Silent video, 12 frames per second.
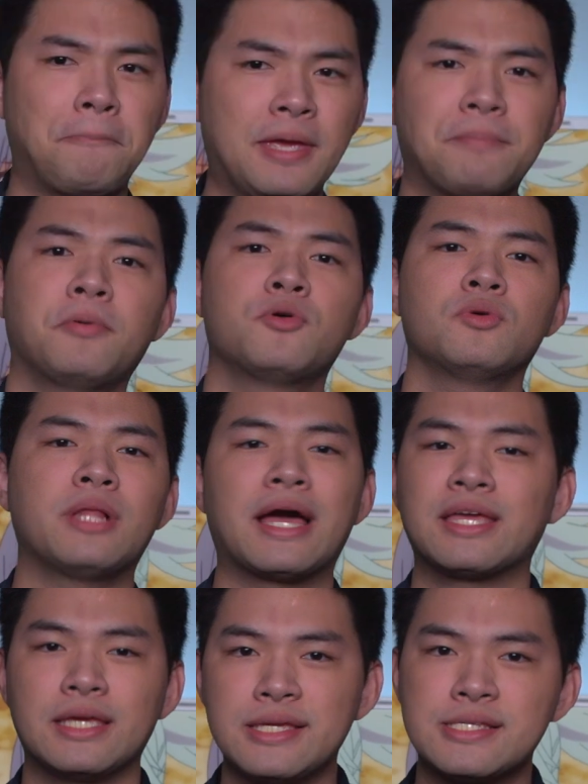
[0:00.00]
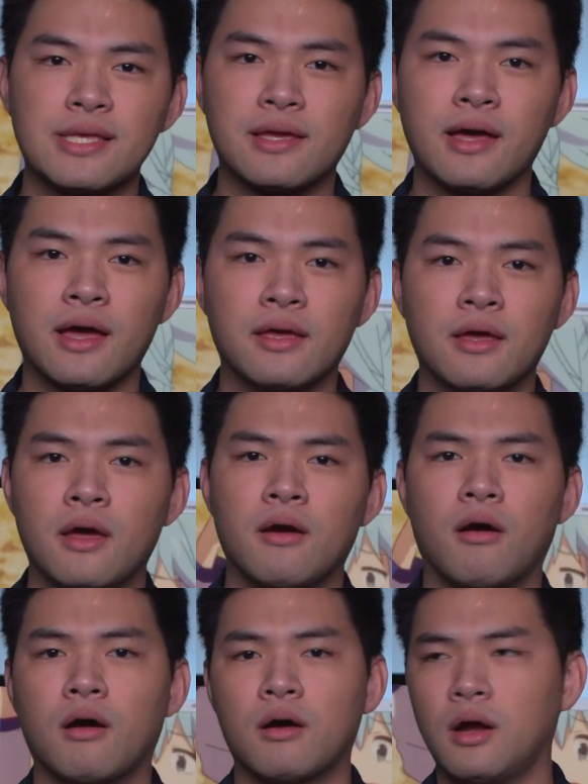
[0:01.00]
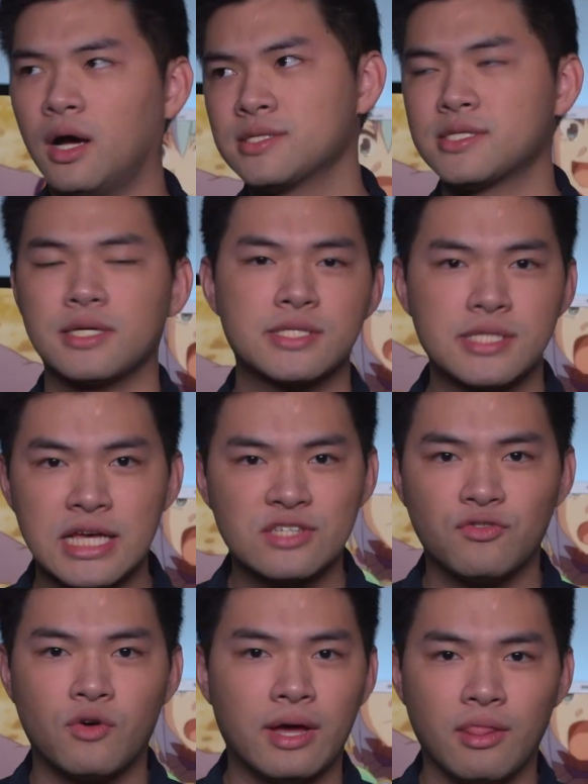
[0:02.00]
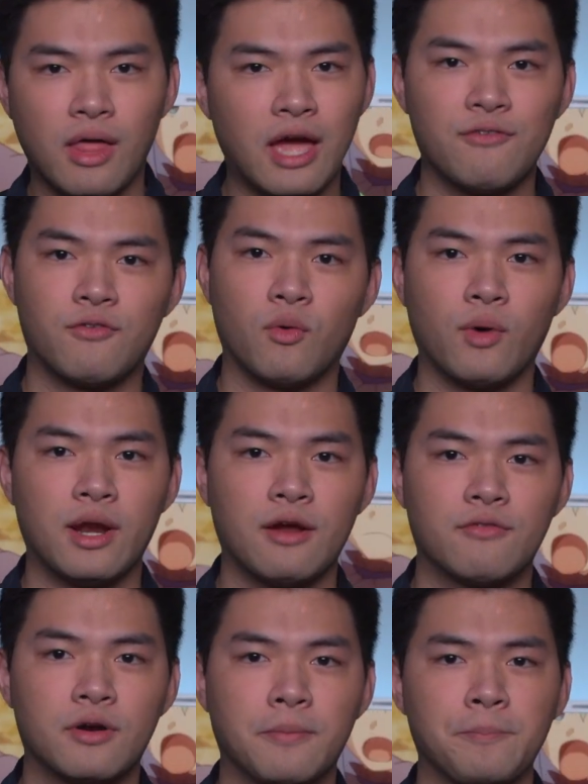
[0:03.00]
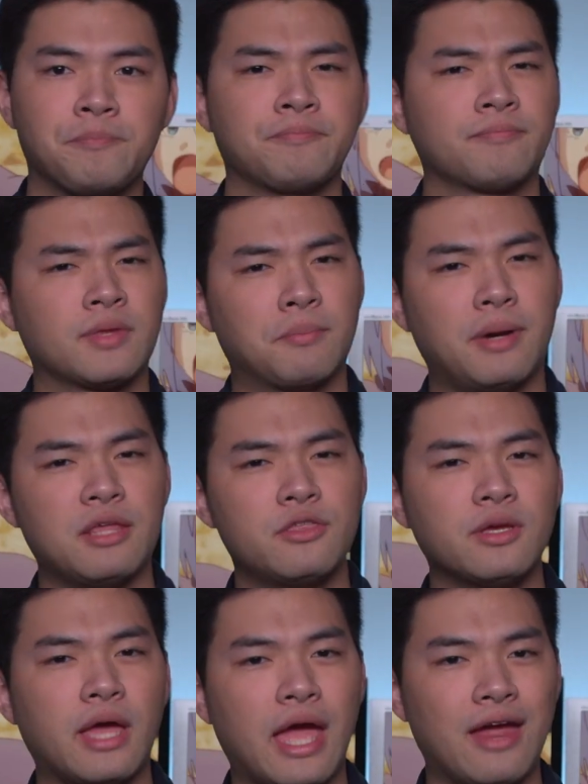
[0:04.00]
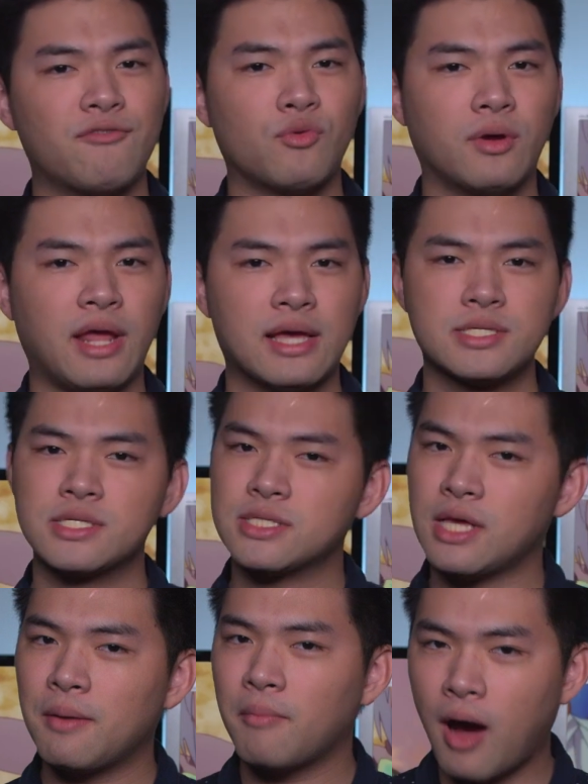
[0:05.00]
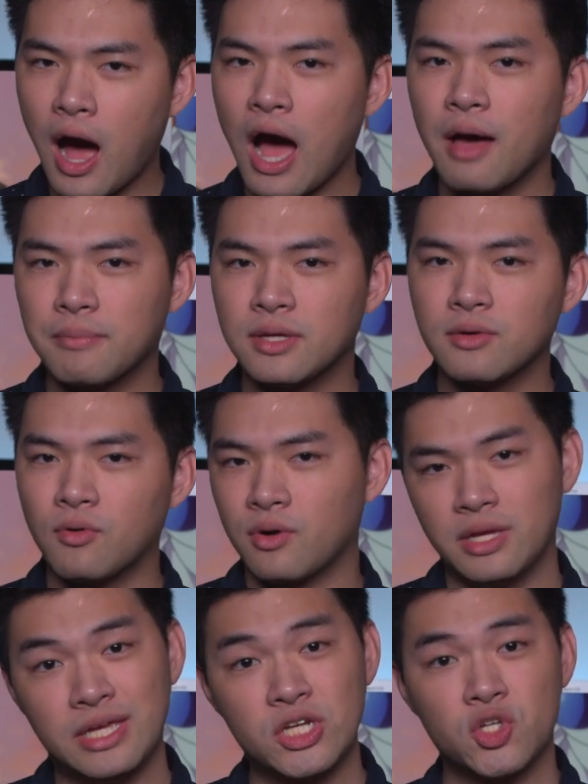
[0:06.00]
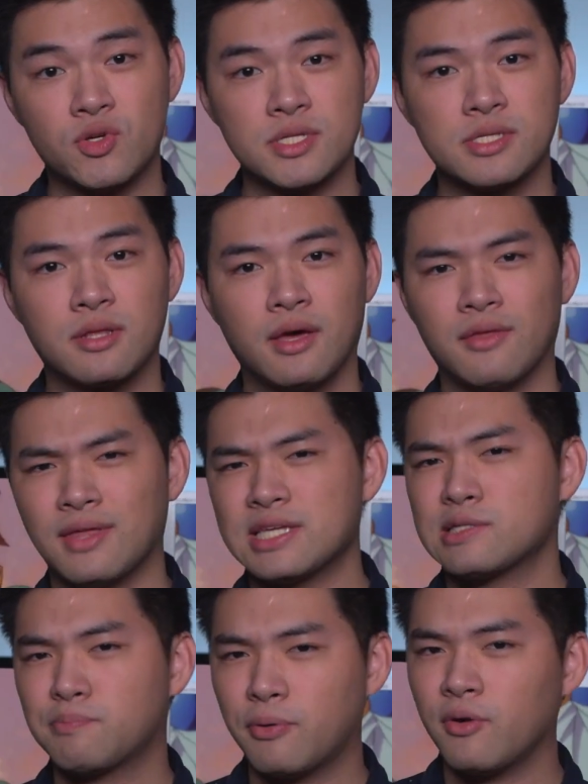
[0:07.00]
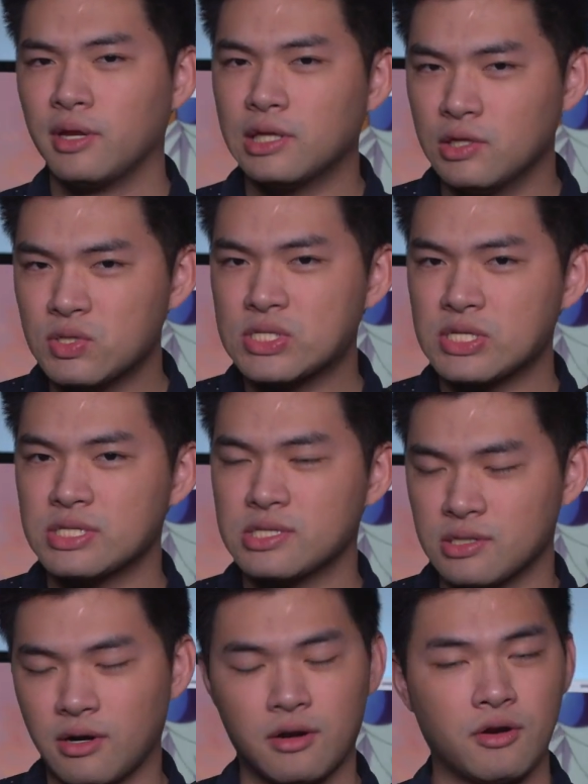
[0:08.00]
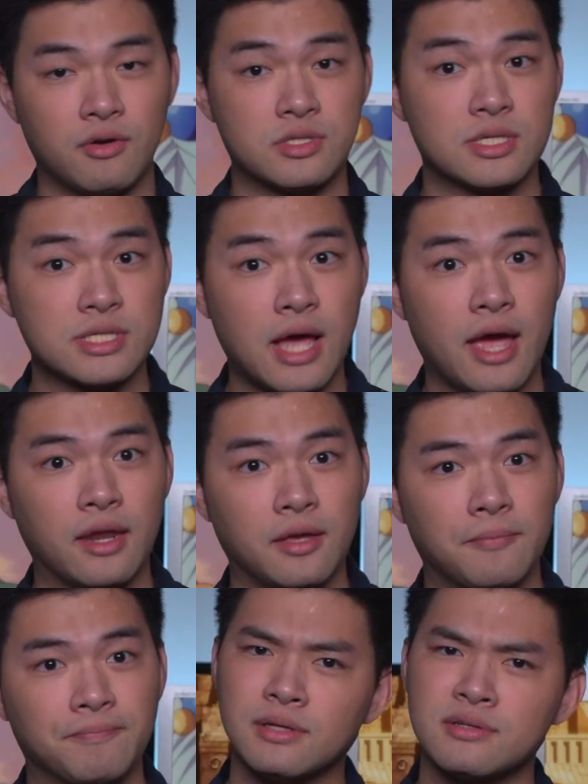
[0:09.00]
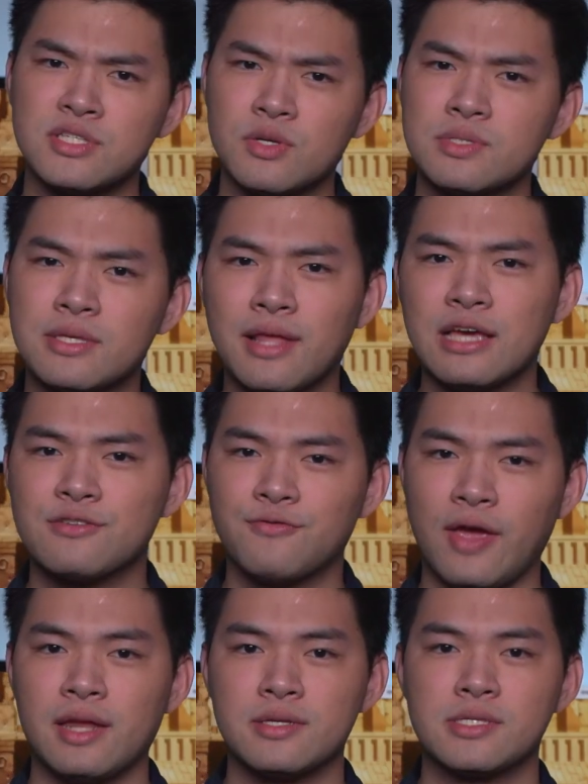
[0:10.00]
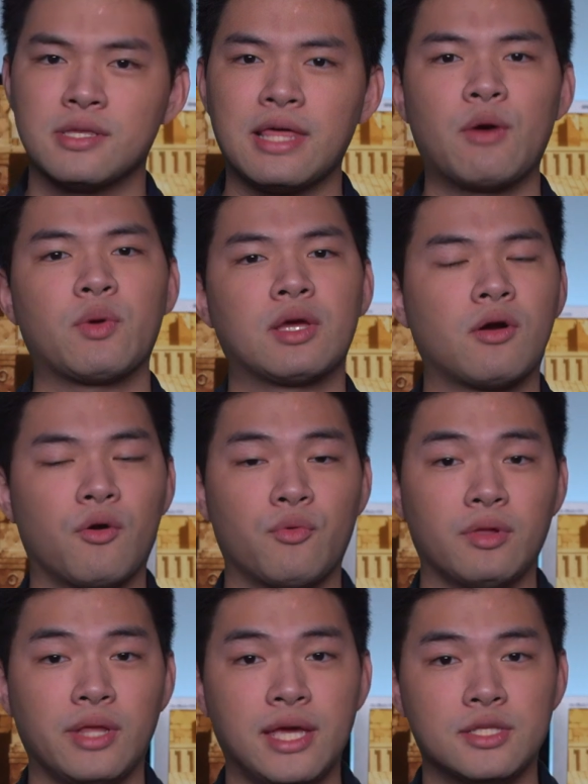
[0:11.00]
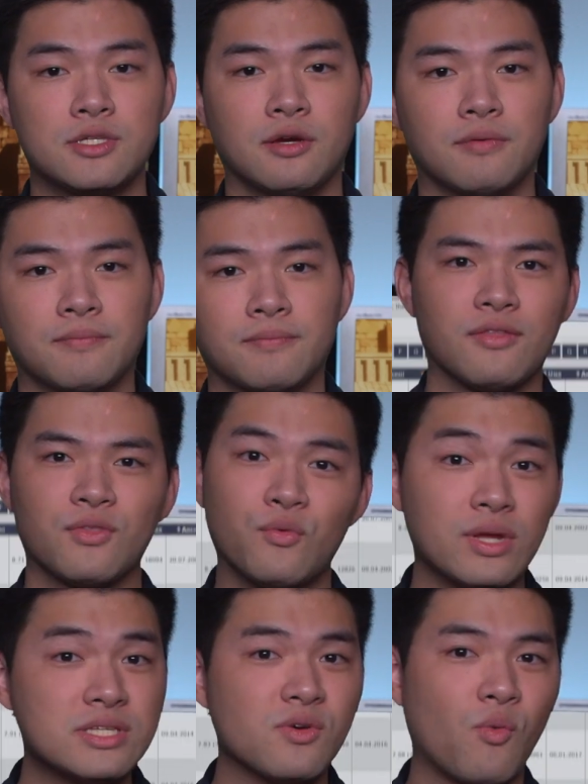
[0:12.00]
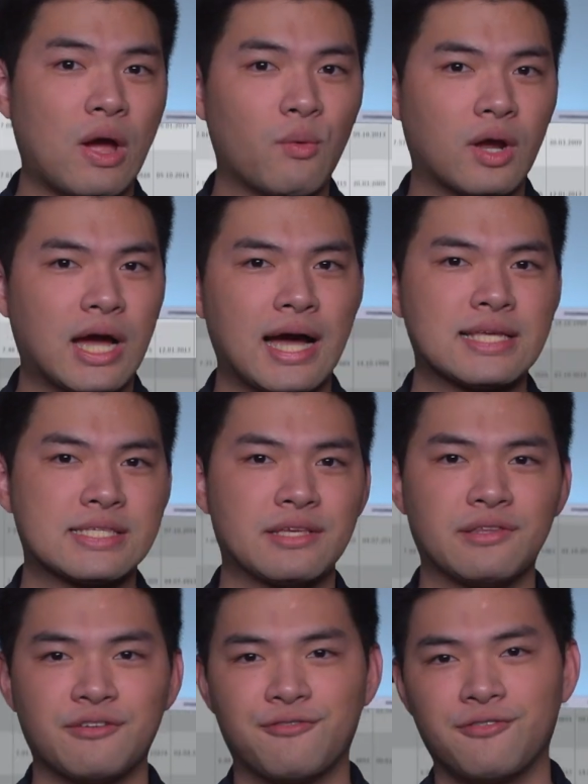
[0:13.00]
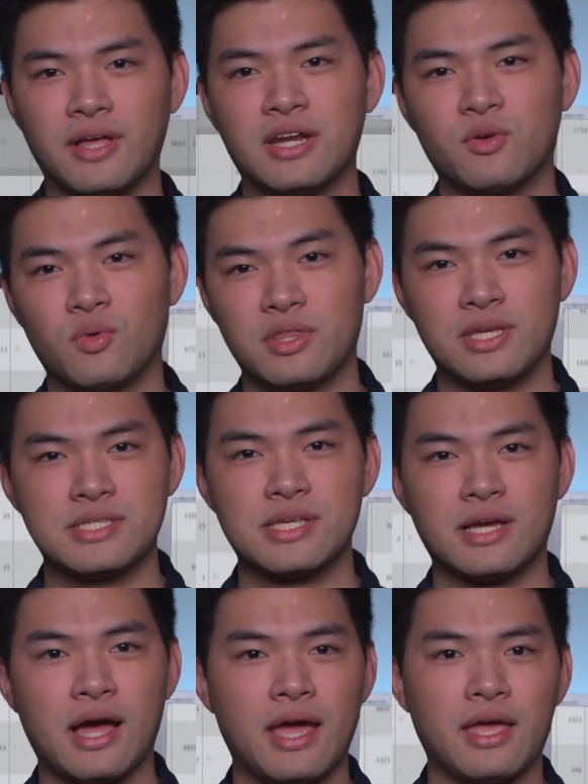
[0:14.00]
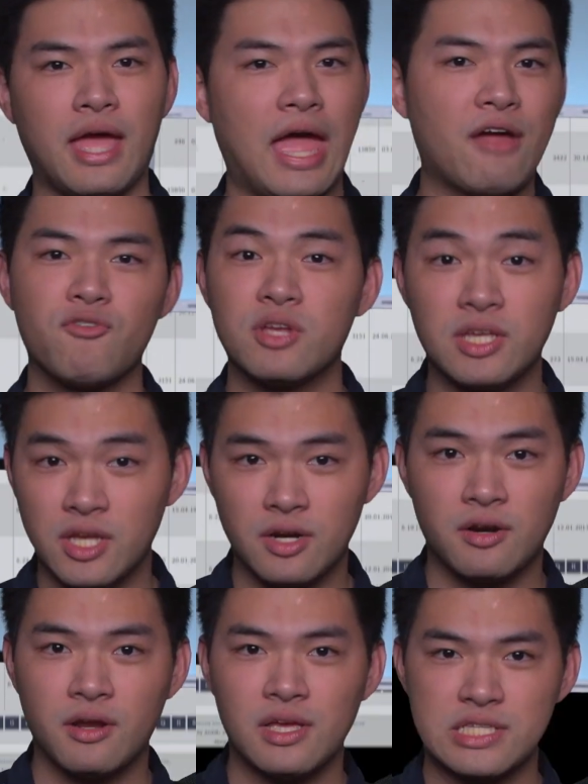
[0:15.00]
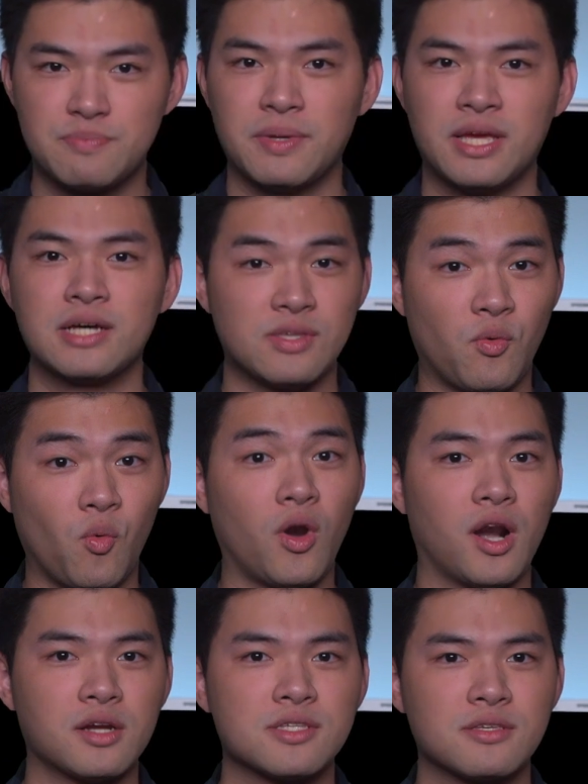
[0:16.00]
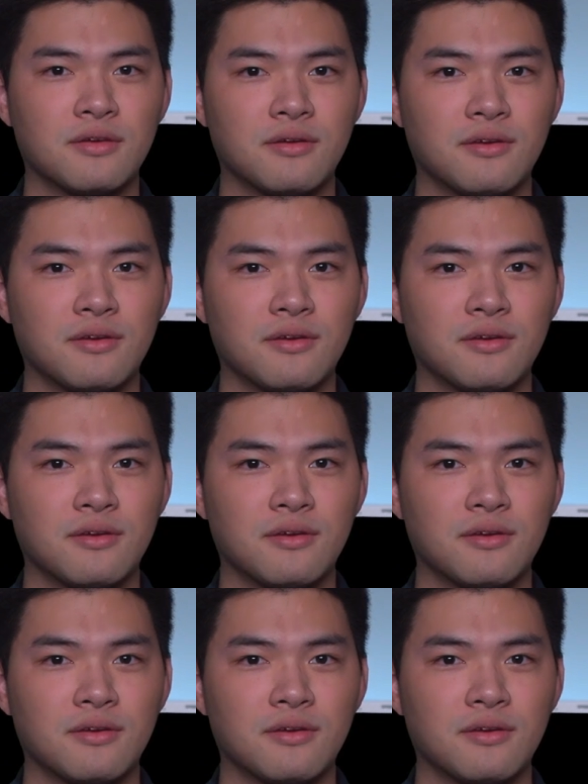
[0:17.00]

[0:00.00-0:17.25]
people who like isekai are unsuccessful at life or whatever, but I think everyone has some hobby or interest that is pretty useless in our current society. So it's a nice fantasy that we can all relate to. The reason why we're constantly flooded with isekai every year is because it works.